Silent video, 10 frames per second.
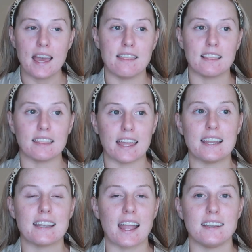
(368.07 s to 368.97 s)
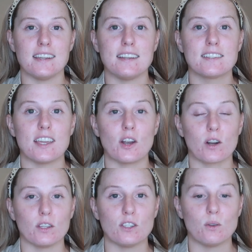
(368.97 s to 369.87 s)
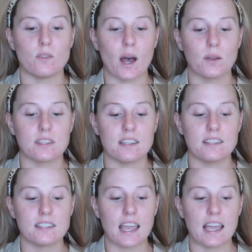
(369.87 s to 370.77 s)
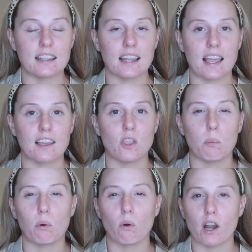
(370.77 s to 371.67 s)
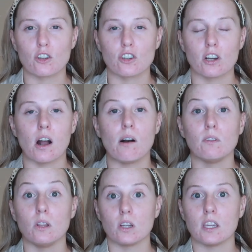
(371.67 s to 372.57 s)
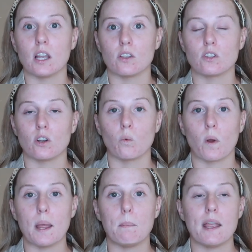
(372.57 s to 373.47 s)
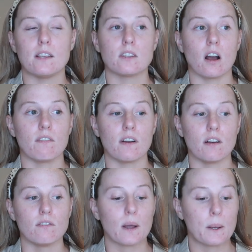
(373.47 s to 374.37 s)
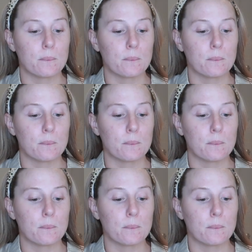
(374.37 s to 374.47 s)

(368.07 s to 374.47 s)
in the late 90s and early 2000s, and like the pressure of looking a certain way based off of